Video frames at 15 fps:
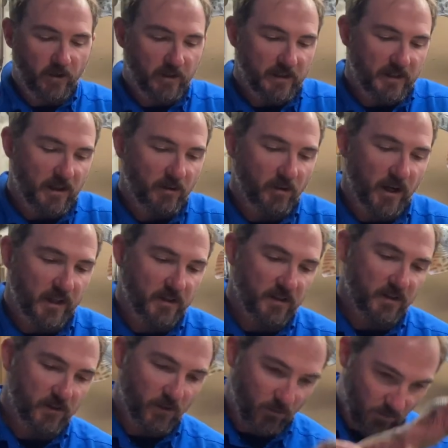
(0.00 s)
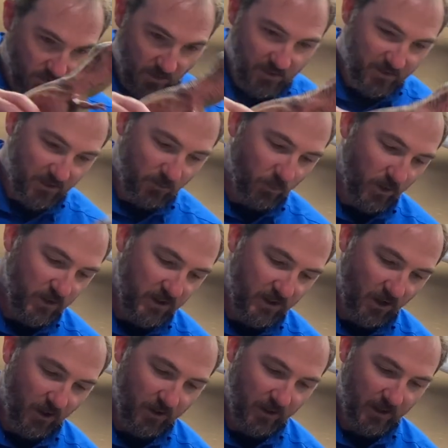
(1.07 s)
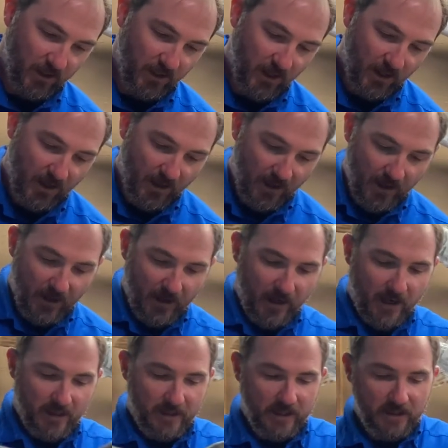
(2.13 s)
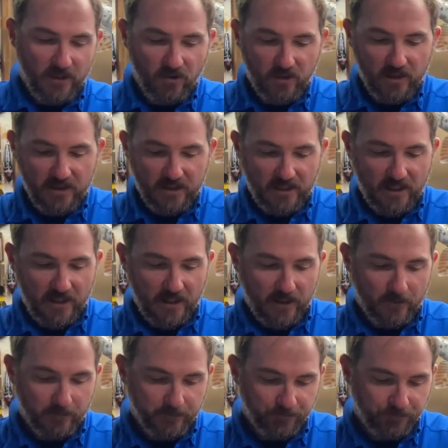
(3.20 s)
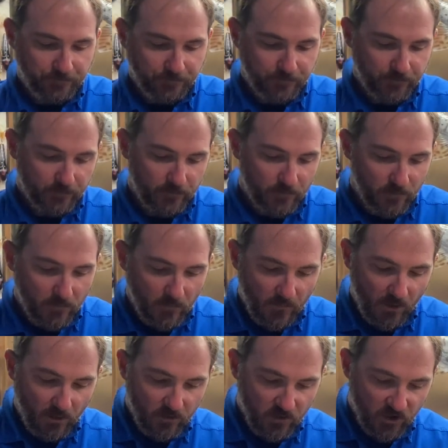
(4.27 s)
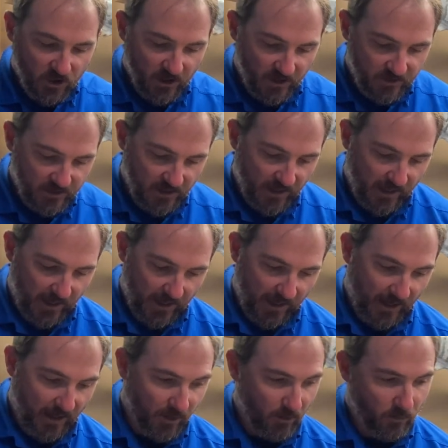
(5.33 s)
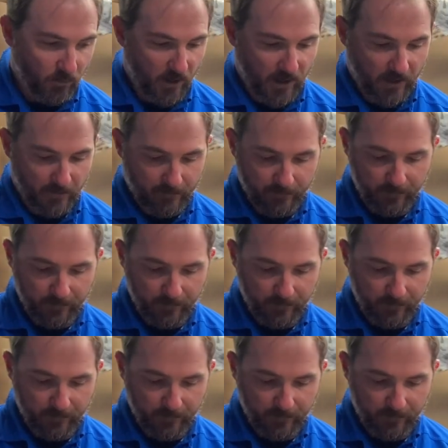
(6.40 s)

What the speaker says: the T-Rex is. This is where it started. And then you can see just how